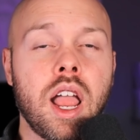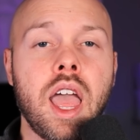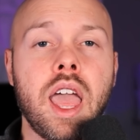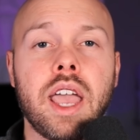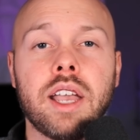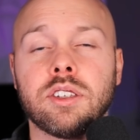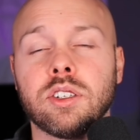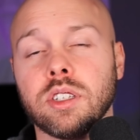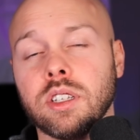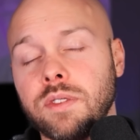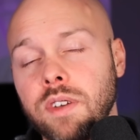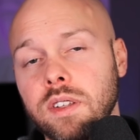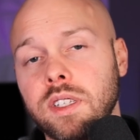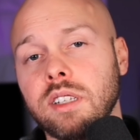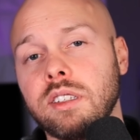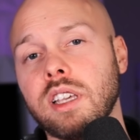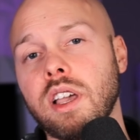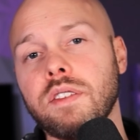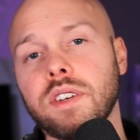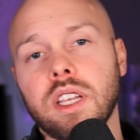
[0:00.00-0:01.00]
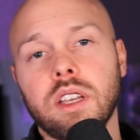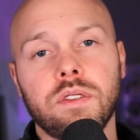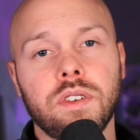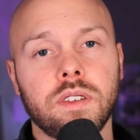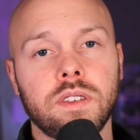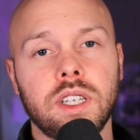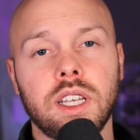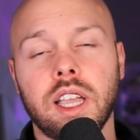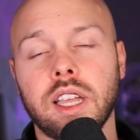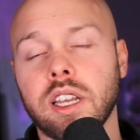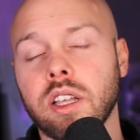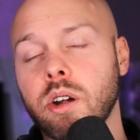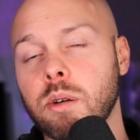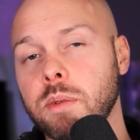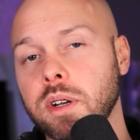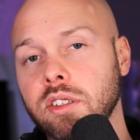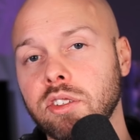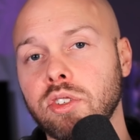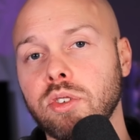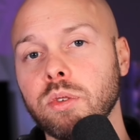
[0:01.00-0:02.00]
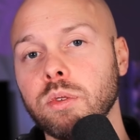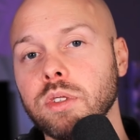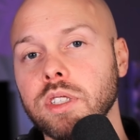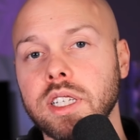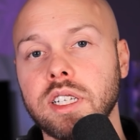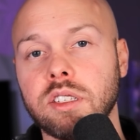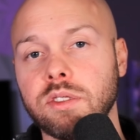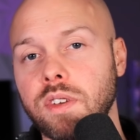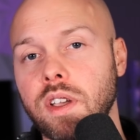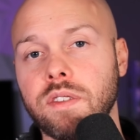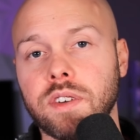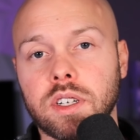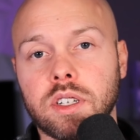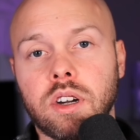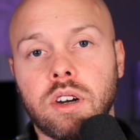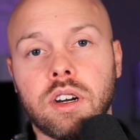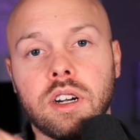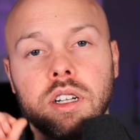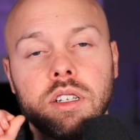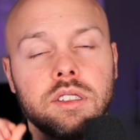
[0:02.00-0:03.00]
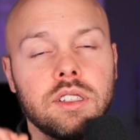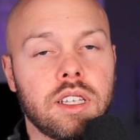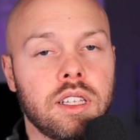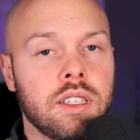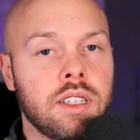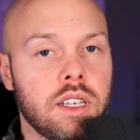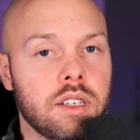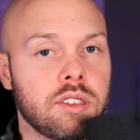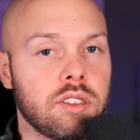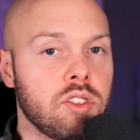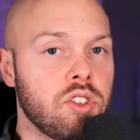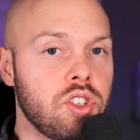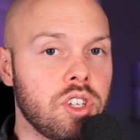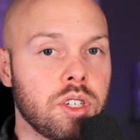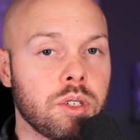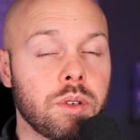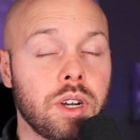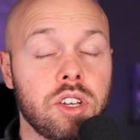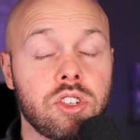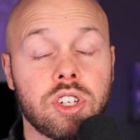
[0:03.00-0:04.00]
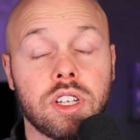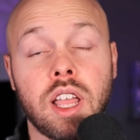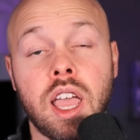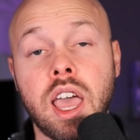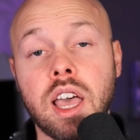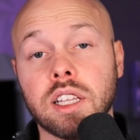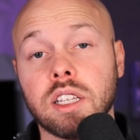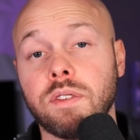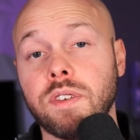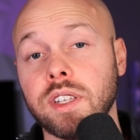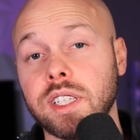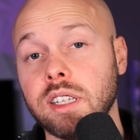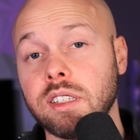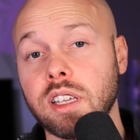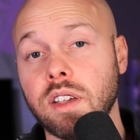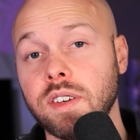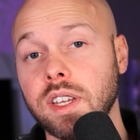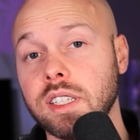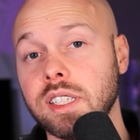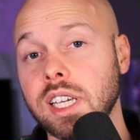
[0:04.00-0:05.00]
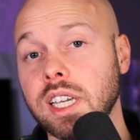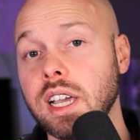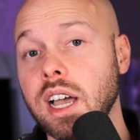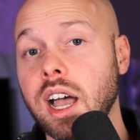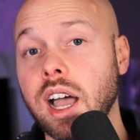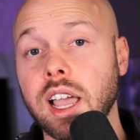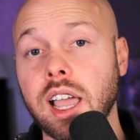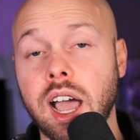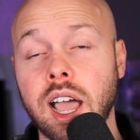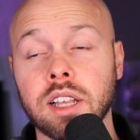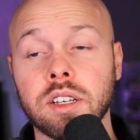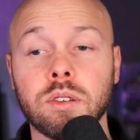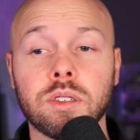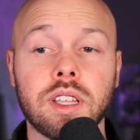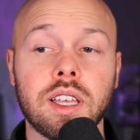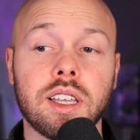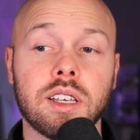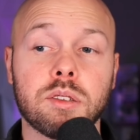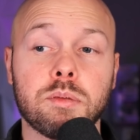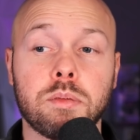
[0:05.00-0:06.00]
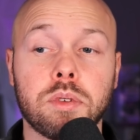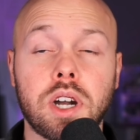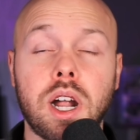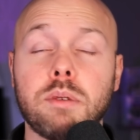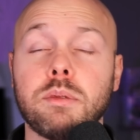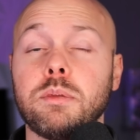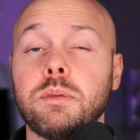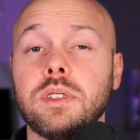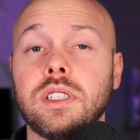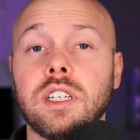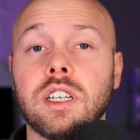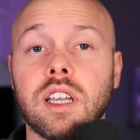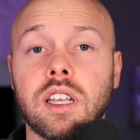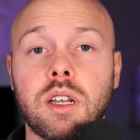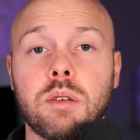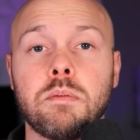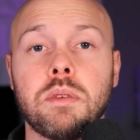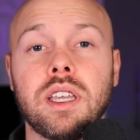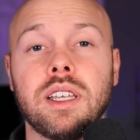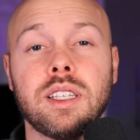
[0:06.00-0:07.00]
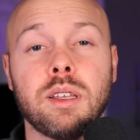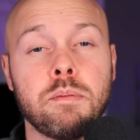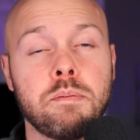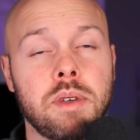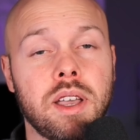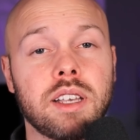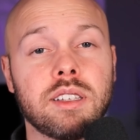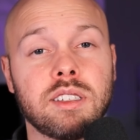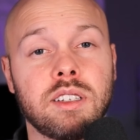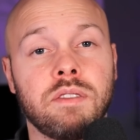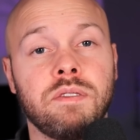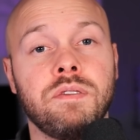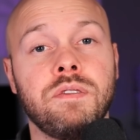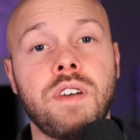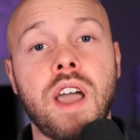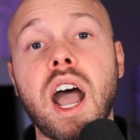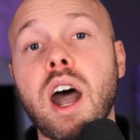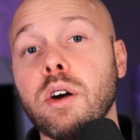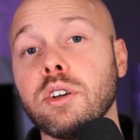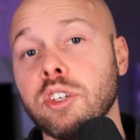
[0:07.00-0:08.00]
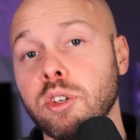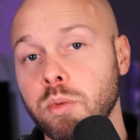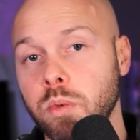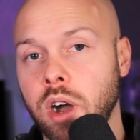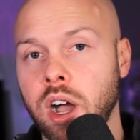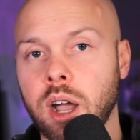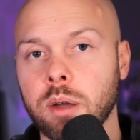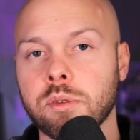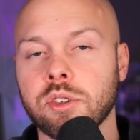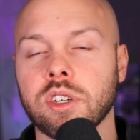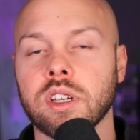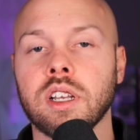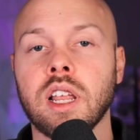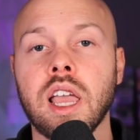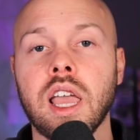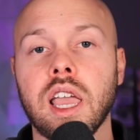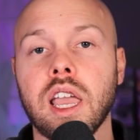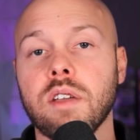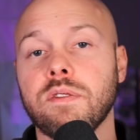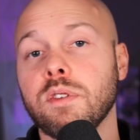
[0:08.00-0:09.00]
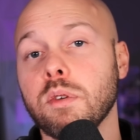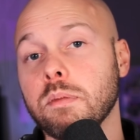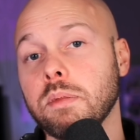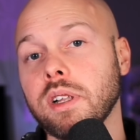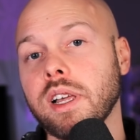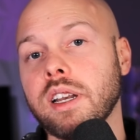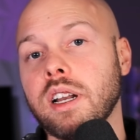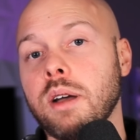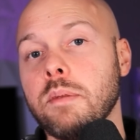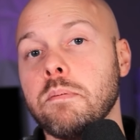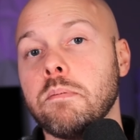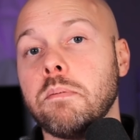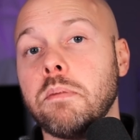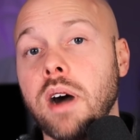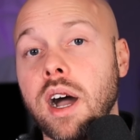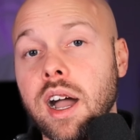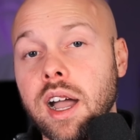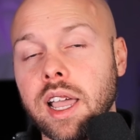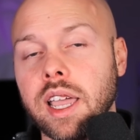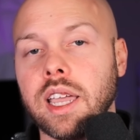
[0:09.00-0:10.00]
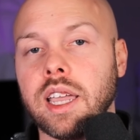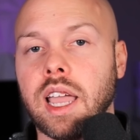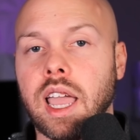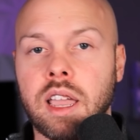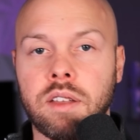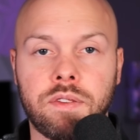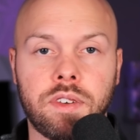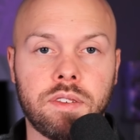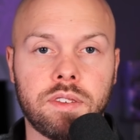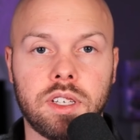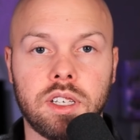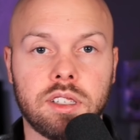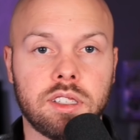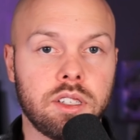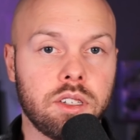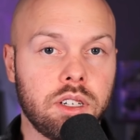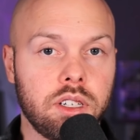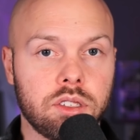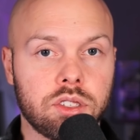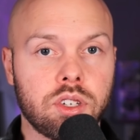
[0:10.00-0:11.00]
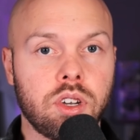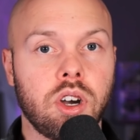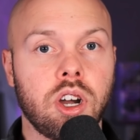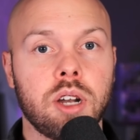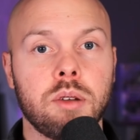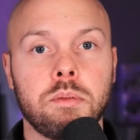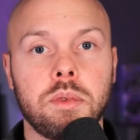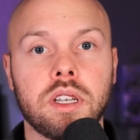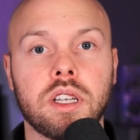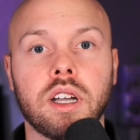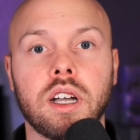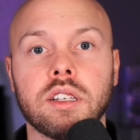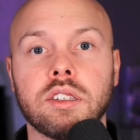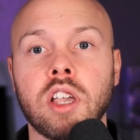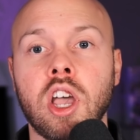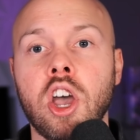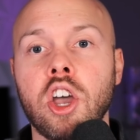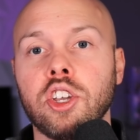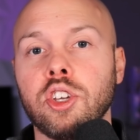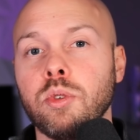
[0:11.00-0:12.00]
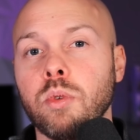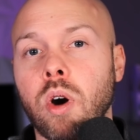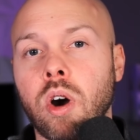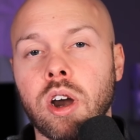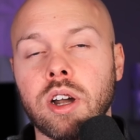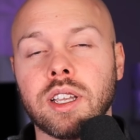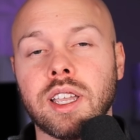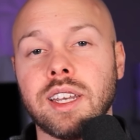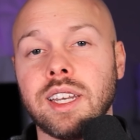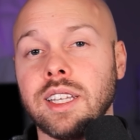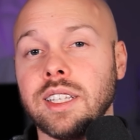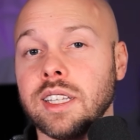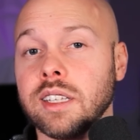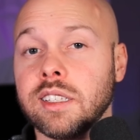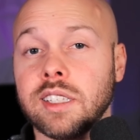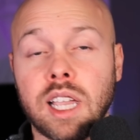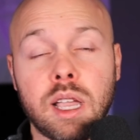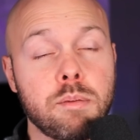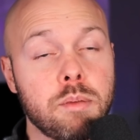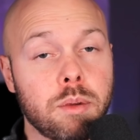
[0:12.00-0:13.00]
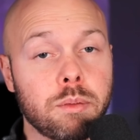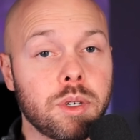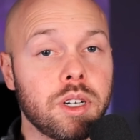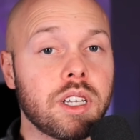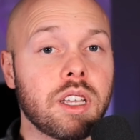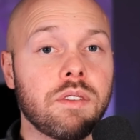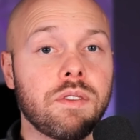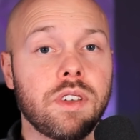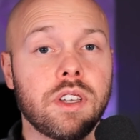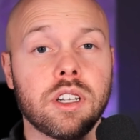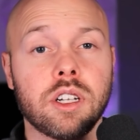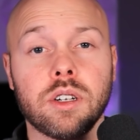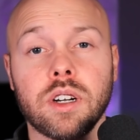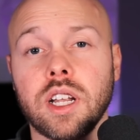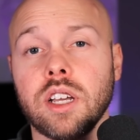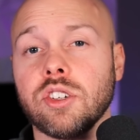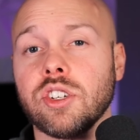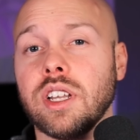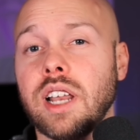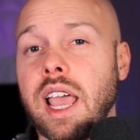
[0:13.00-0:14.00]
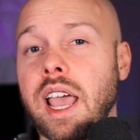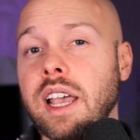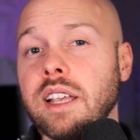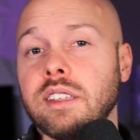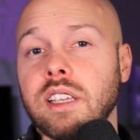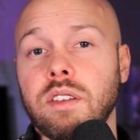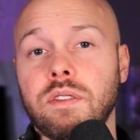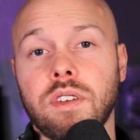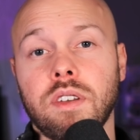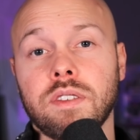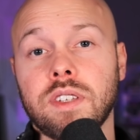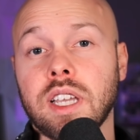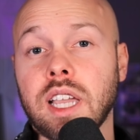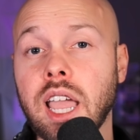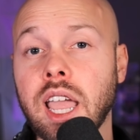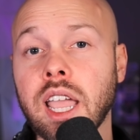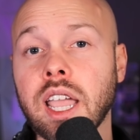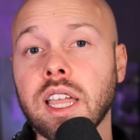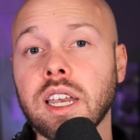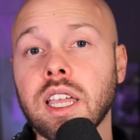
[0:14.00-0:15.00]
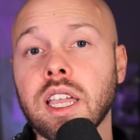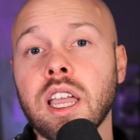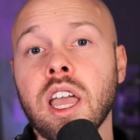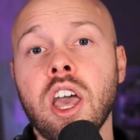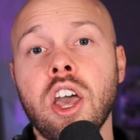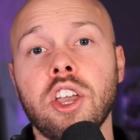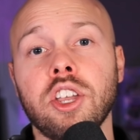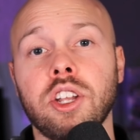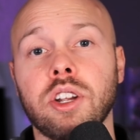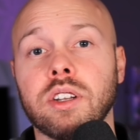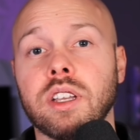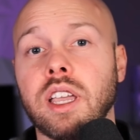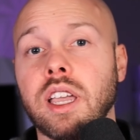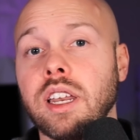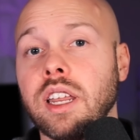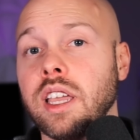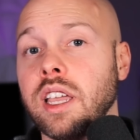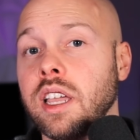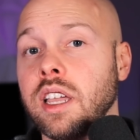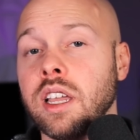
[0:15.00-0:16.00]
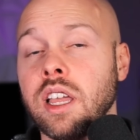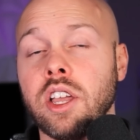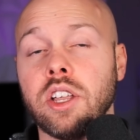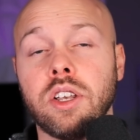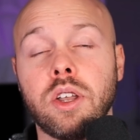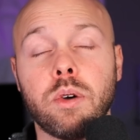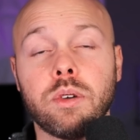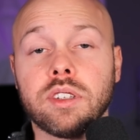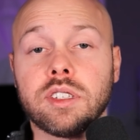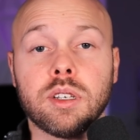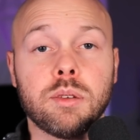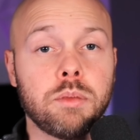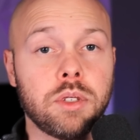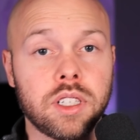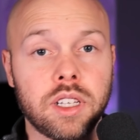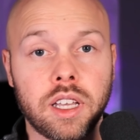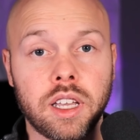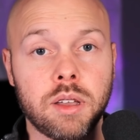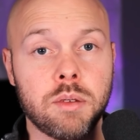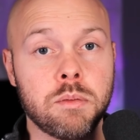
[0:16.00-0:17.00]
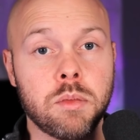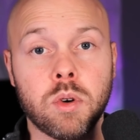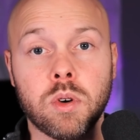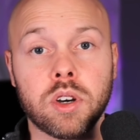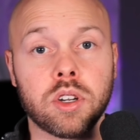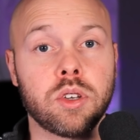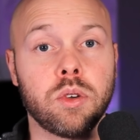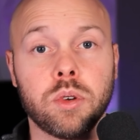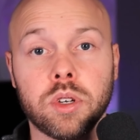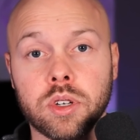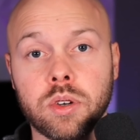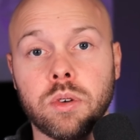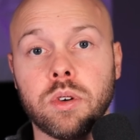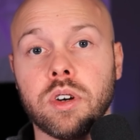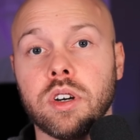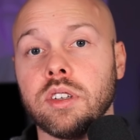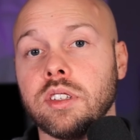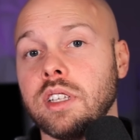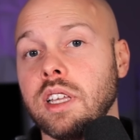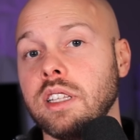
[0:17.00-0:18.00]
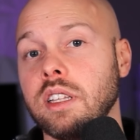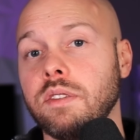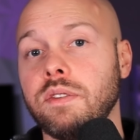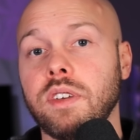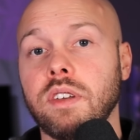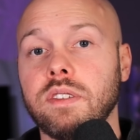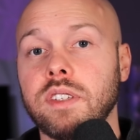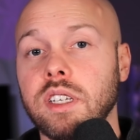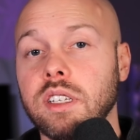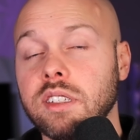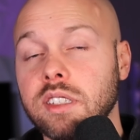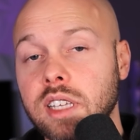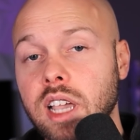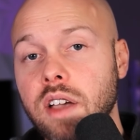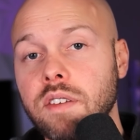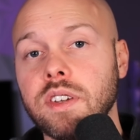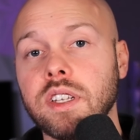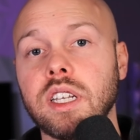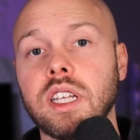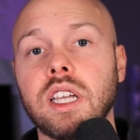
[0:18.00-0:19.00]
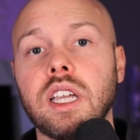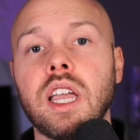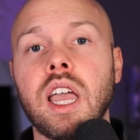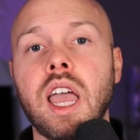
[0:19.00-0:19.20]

And so the 5070 and 5080 are my two least favorite cards this generation. The 5070 Ti, I do think is probably going to be the best value option if you plan on buying a 50 series card because you are getting the same memory configuration as a 5080. You're getting noticeably more CUDA cores than the 5070